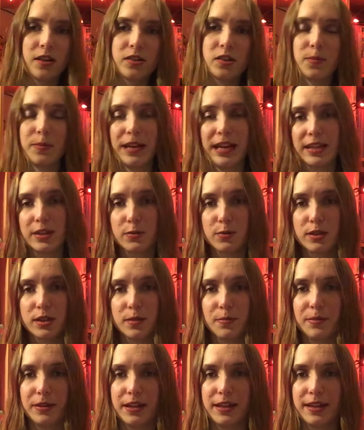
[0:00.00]
So my next
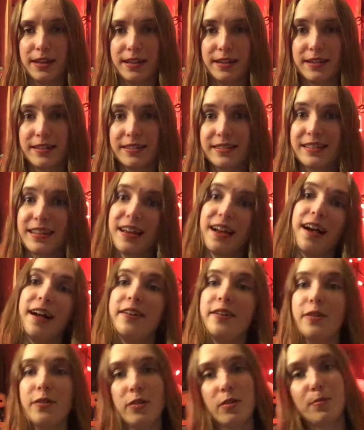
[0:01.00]
recipe is
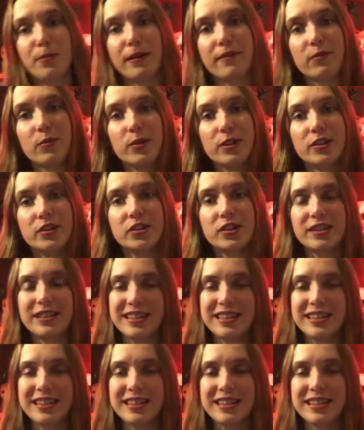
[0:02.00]
another beverage.